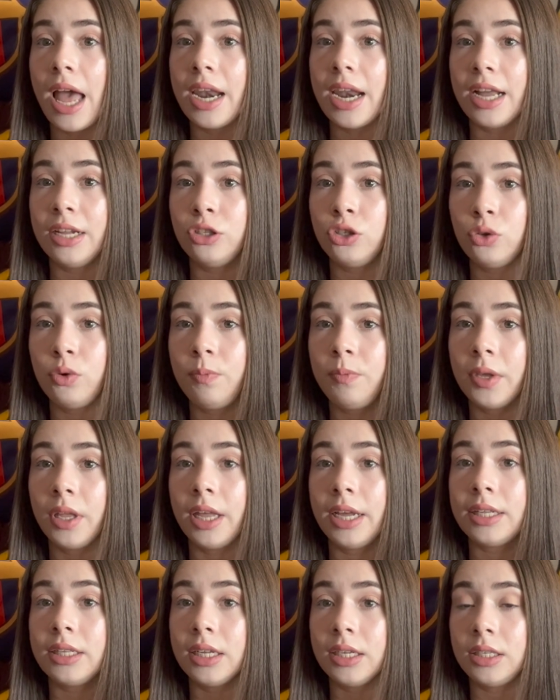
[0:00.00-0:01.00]
and I do feel
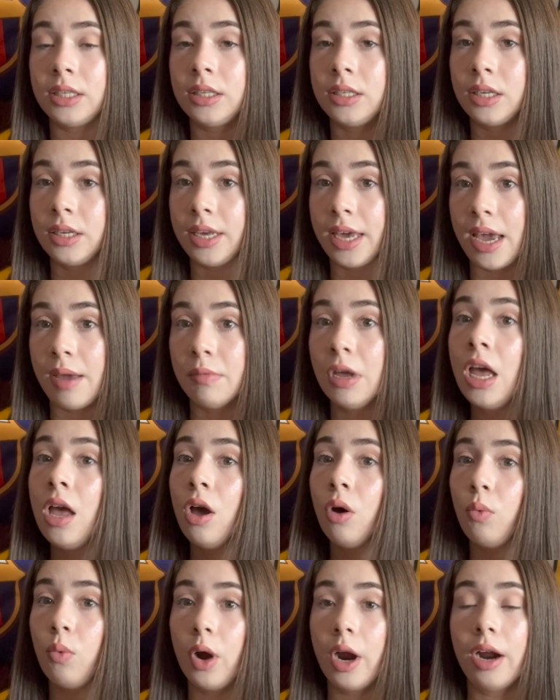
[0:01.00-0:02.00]
like this is a game
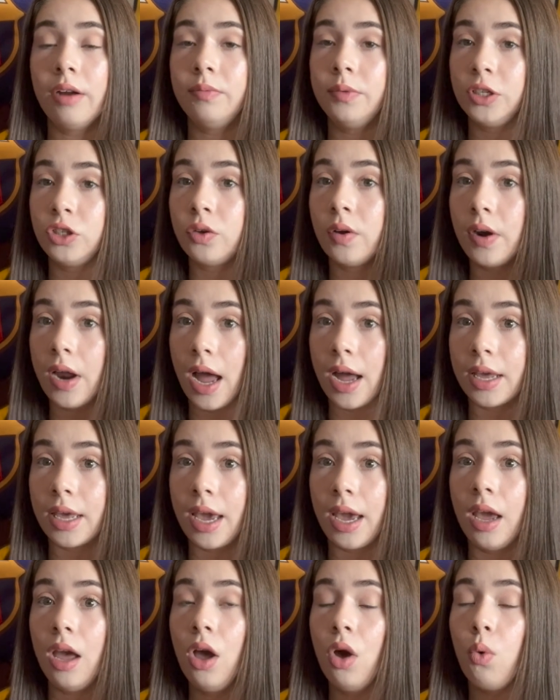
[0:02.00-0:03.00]
where Vitor
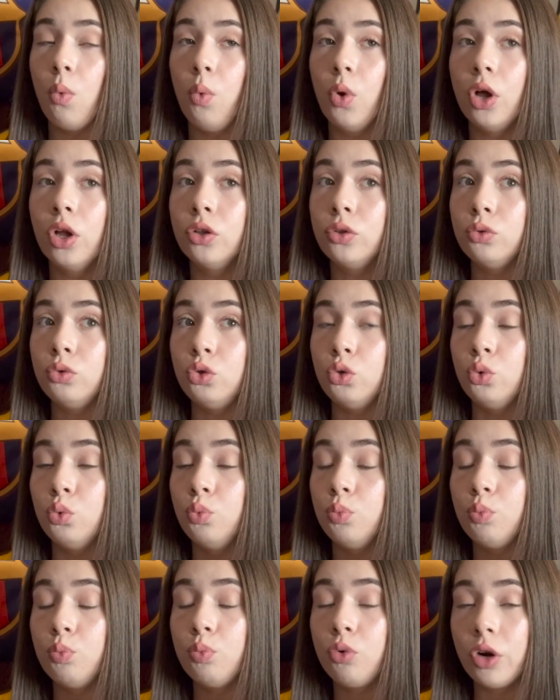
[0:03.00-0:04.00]
Roque will
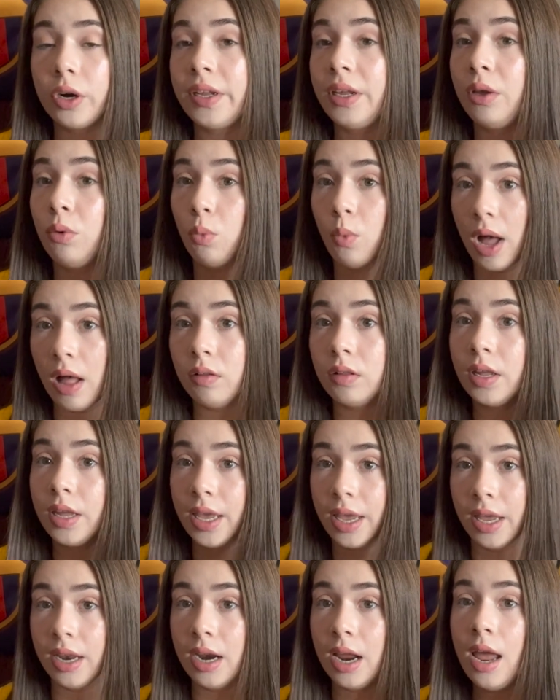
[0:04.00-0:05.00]
do pretty well
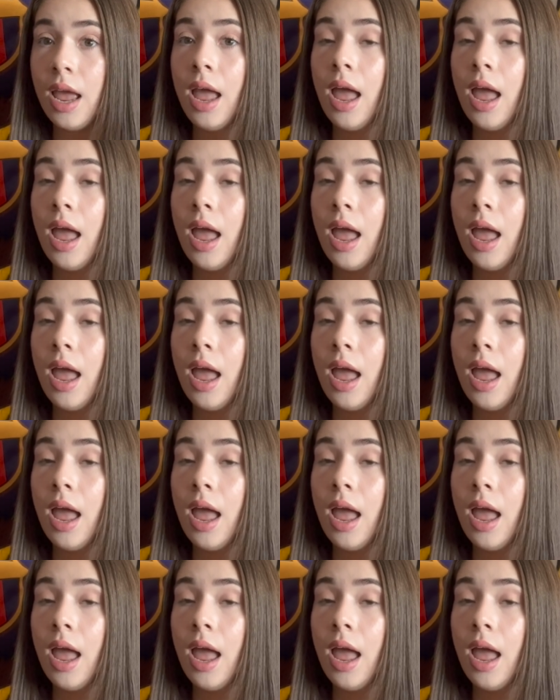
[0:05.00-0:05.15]
in.